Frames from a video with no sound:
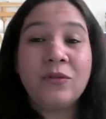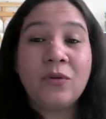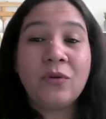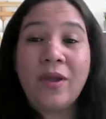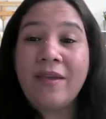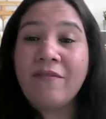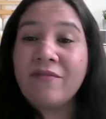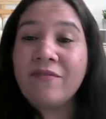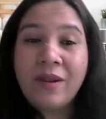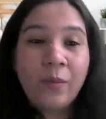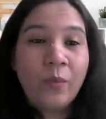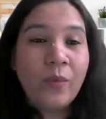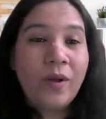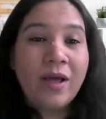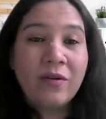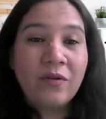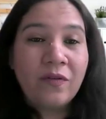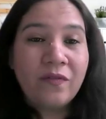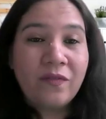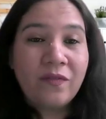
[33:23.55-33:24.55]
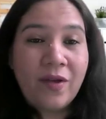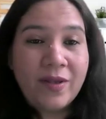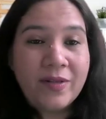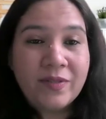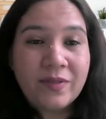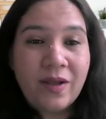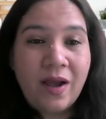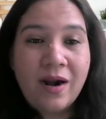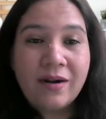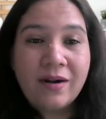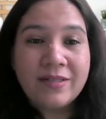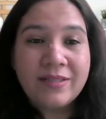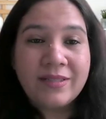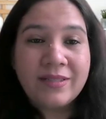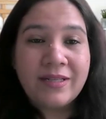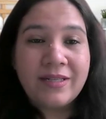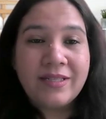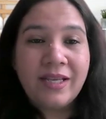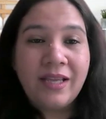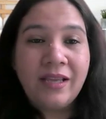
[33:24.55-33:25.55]
So every one of us are
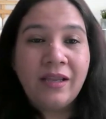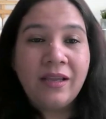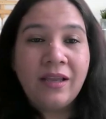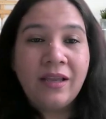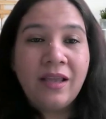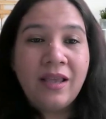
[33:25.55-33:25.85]
sitting